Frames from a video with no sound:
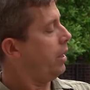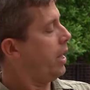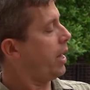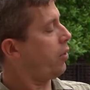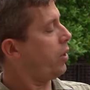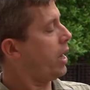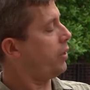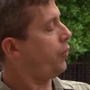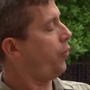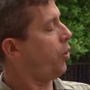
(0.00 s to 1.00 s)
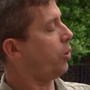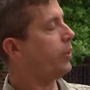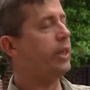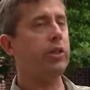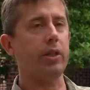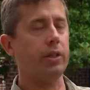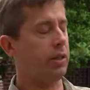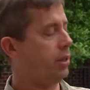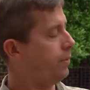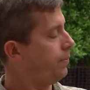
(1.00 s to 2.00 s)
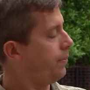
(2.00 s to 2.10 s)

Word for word: That creates four regions.